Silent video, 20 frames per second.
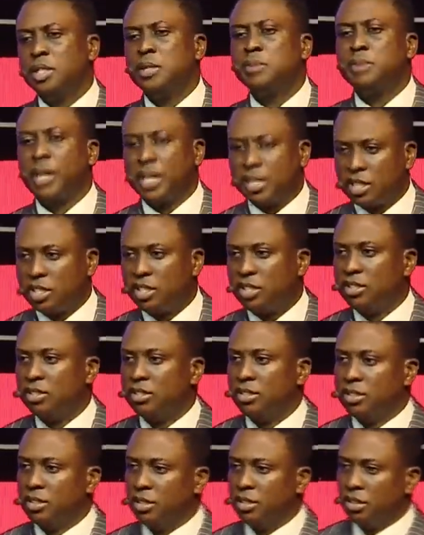Practical.
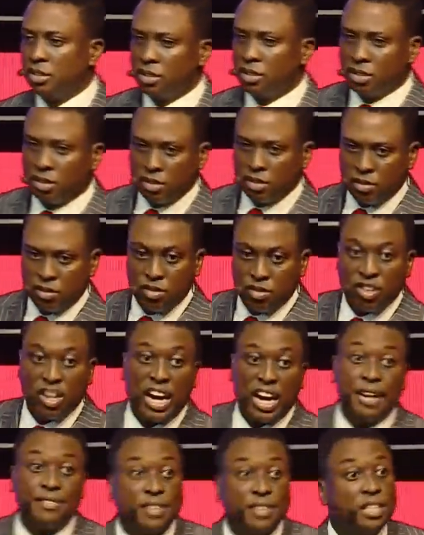
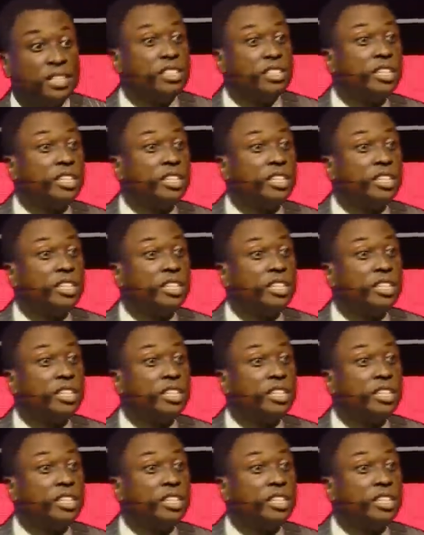After the